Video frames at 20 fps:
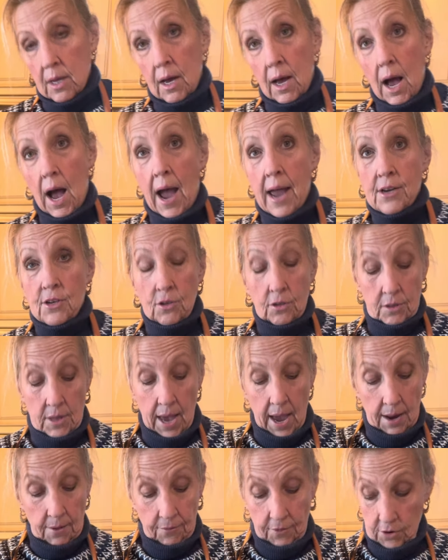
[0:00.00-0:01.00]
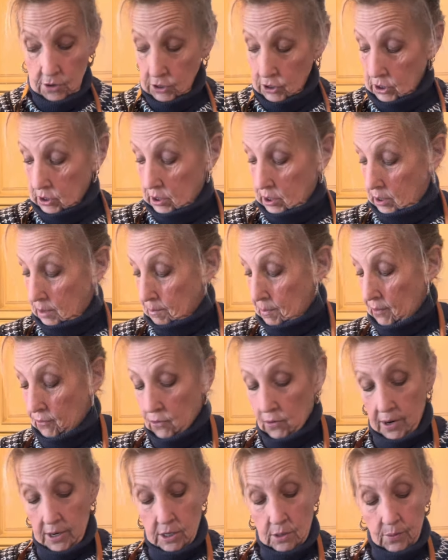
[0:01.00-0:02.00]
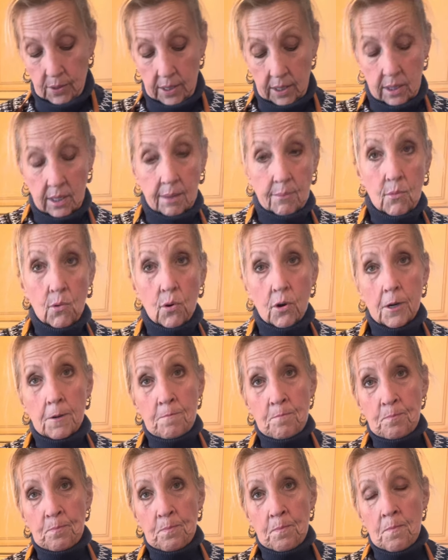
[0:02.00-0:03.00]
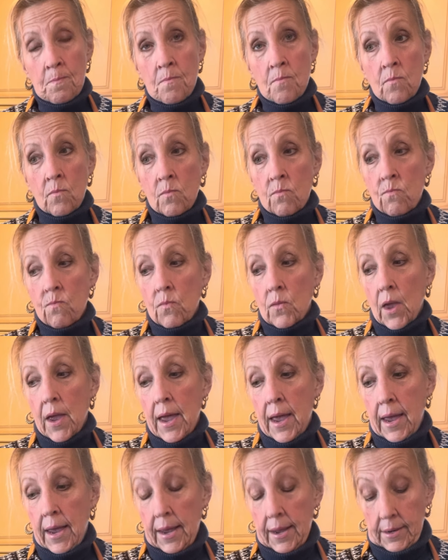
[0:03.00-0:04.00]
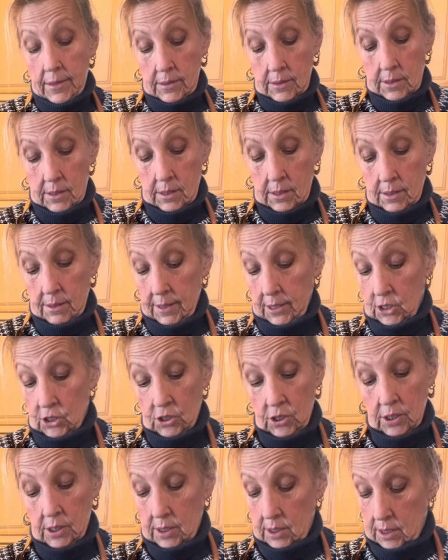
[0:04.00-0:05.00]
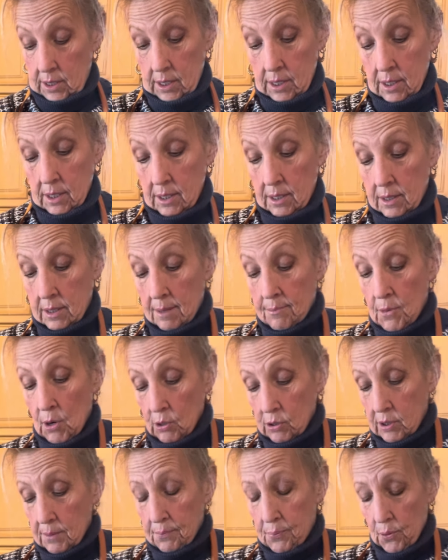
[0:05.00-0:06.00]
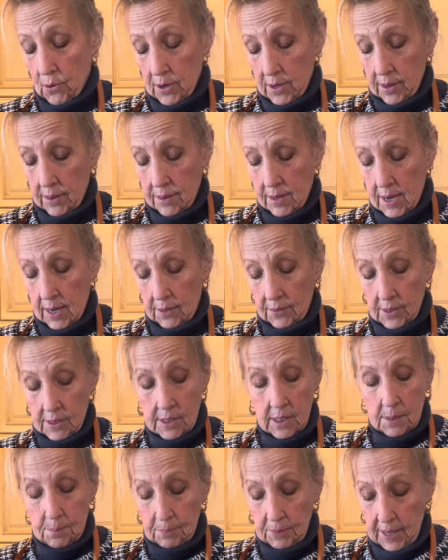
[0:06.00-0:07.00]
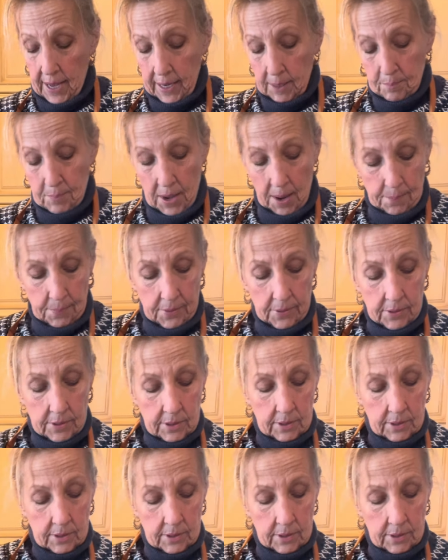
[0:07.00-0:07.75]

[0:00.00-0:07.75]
I do that first before I do anything more, and that's just the most important thing. This is black peppered